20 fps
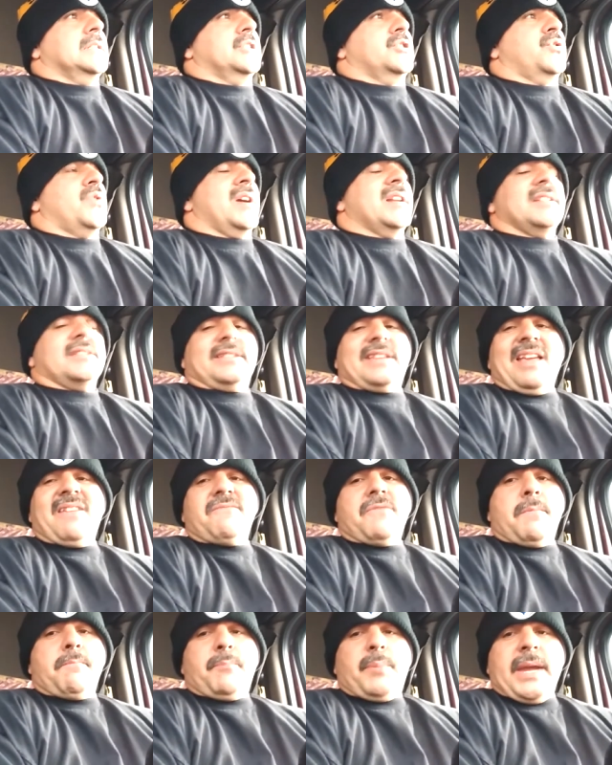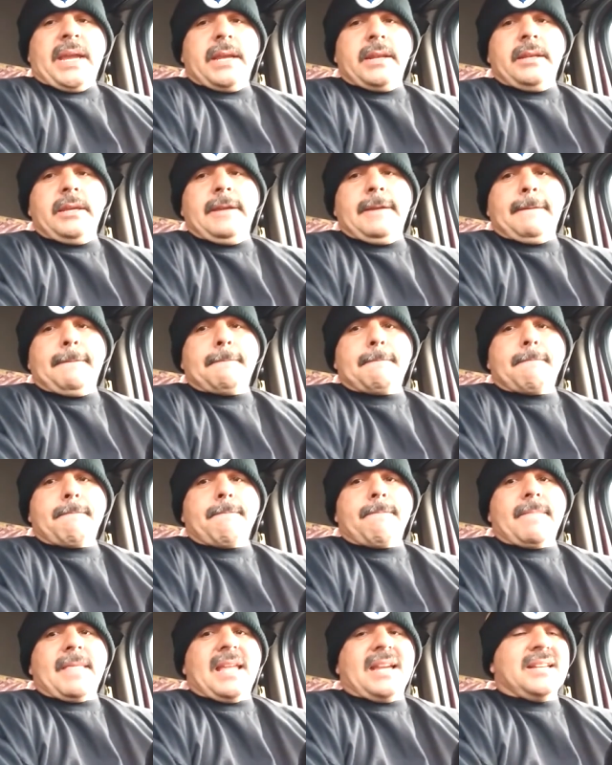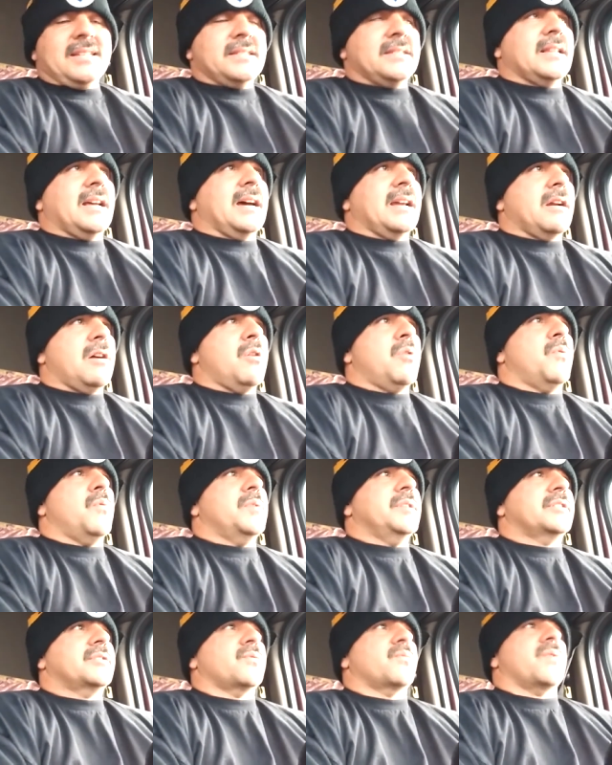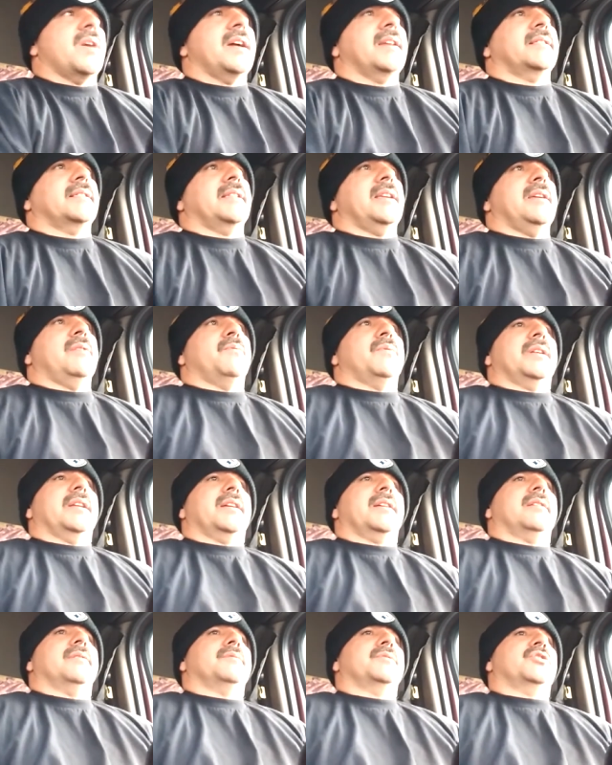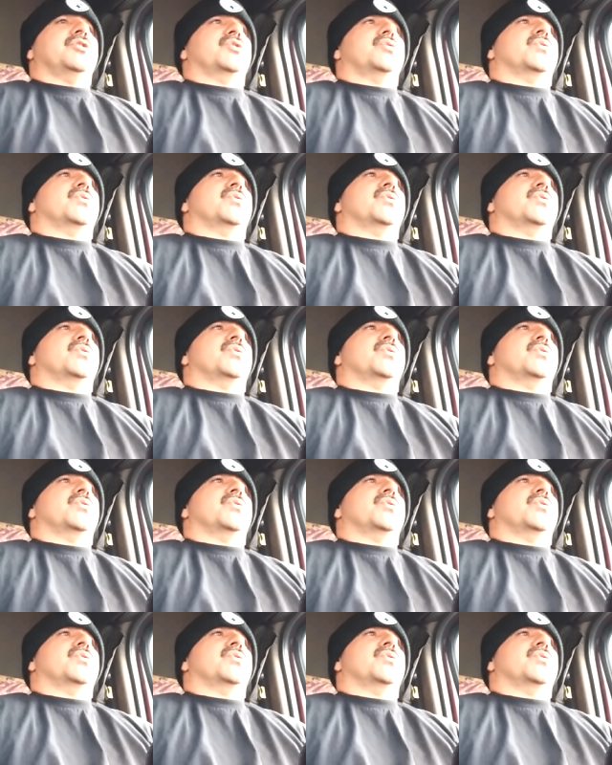trying to save a penny is not always the right thing when it comes to